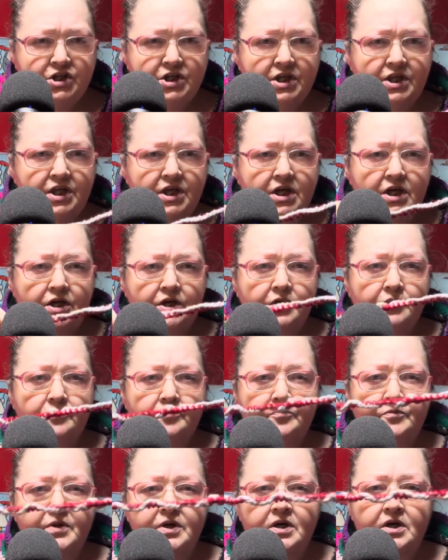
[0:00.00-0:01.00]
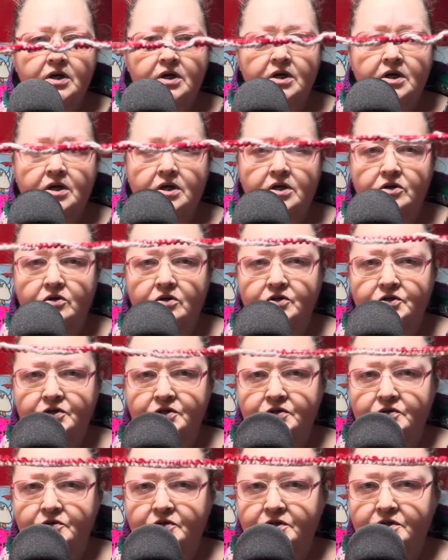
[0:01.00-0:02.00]
I think. And you can just
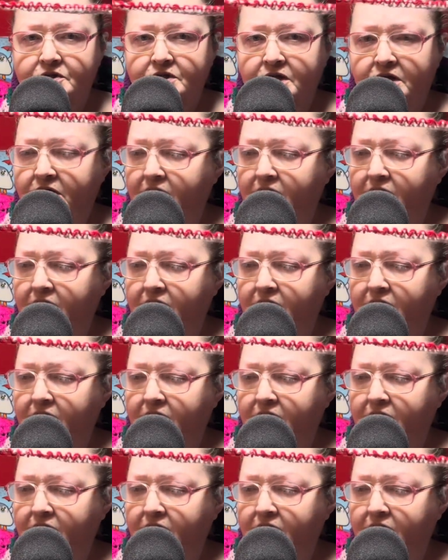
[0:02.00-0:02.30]
sort of see